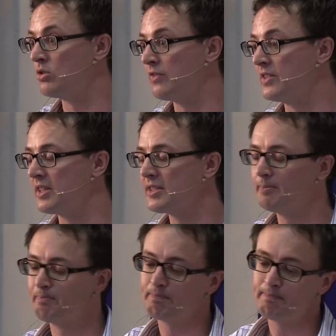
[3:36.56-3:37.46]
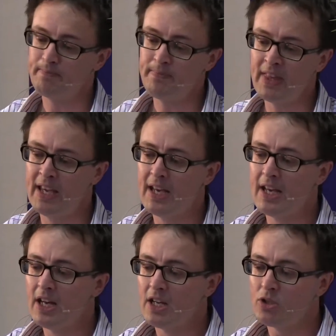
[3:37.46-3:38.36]
laws of physics.
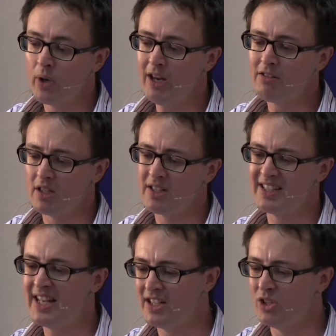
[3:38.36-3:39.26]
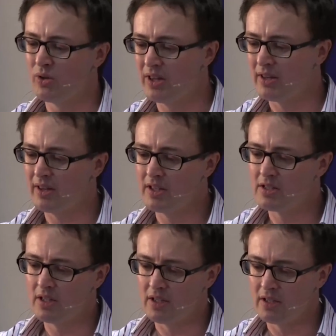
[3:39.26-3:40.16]
So here, as, as I said, you know, th
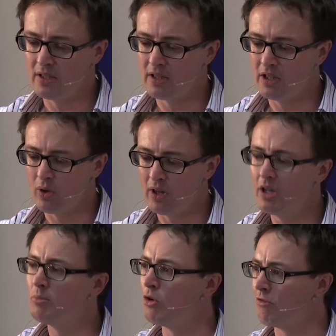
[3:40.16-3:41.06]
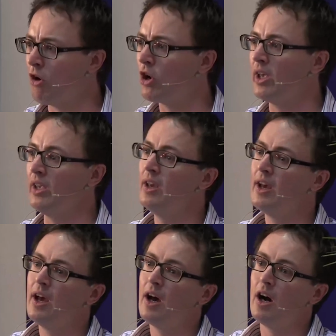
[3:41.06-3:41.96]
things are you know, a little more rocky.
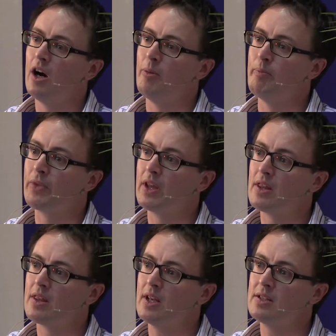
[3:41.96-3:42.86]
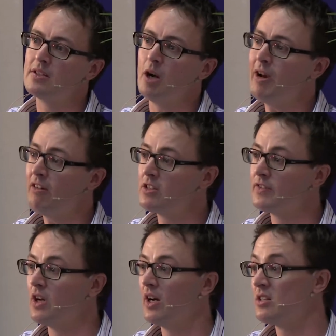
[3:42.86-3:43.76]
Um, There's some areas
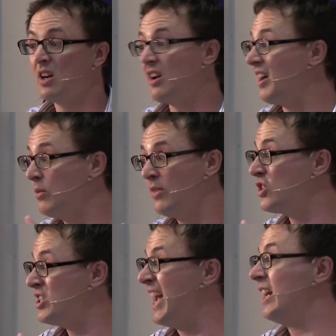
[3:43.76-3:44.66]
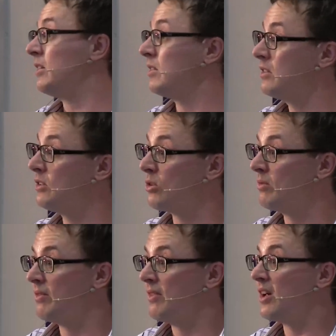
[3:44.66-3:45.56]
of science that I, I think we've just nailed. You know,
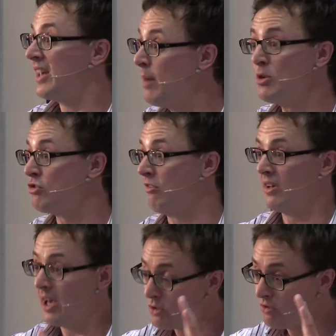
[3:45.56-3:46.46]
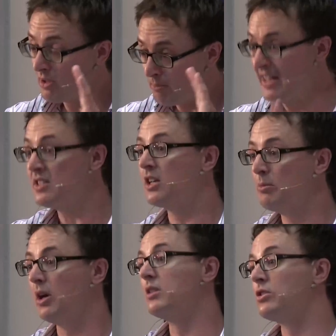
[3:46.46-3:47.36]
chemistry. Chemistry can
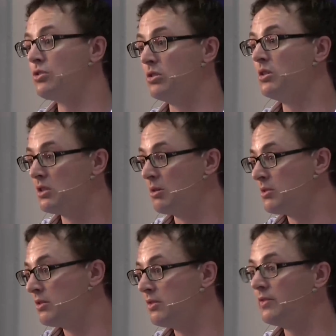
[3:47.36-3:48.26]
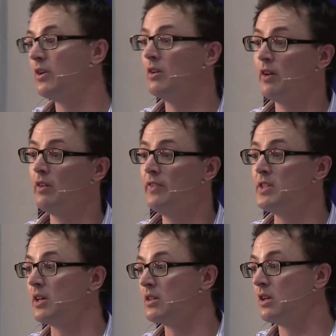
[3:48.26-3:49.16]
basically be understood in terms of, of, of
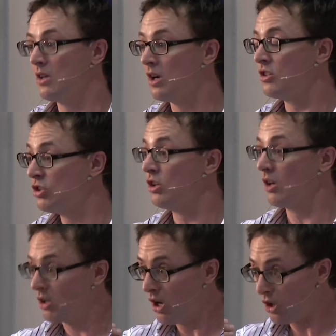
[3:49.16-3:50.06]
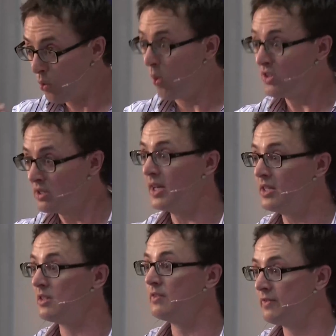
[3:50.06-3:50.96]
physics, and, and understood at a, a
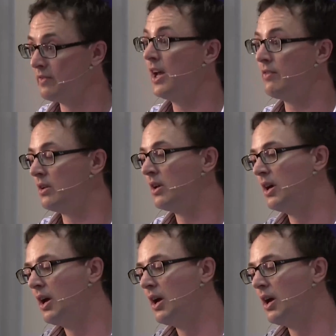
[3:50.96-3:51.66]
quantitative level.